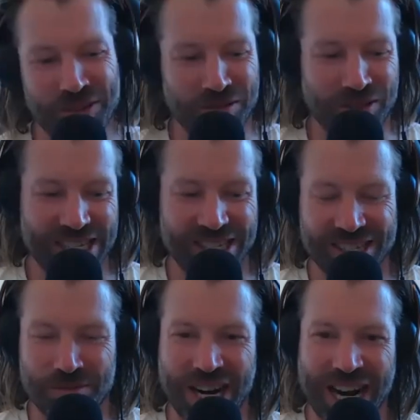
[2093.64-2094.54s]
to invest in
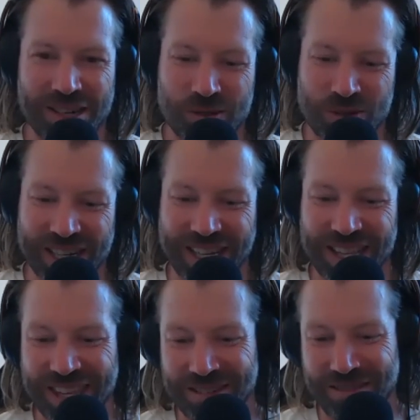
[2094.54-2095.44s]
some cars when I
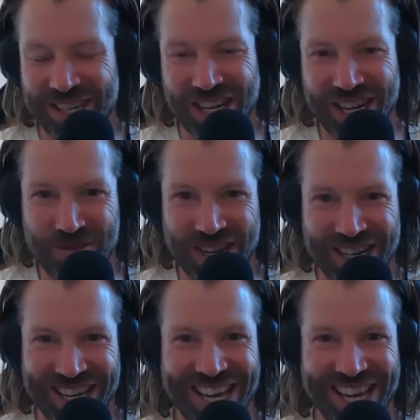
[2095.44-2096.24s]
get there eventually, But